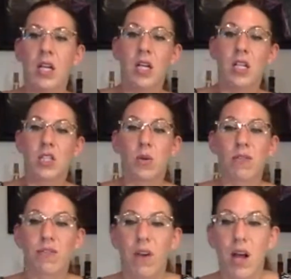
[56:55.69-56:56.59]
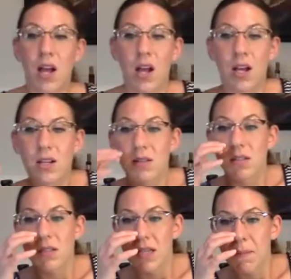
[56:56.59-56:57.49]
So if
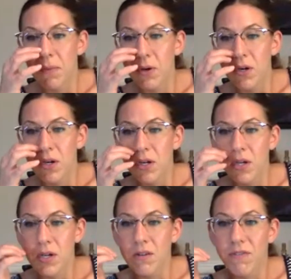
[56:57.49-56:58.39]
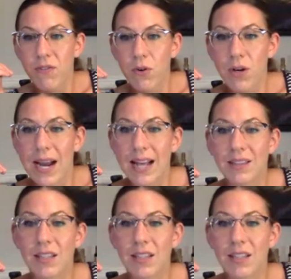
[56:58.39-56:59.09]
number 4 had the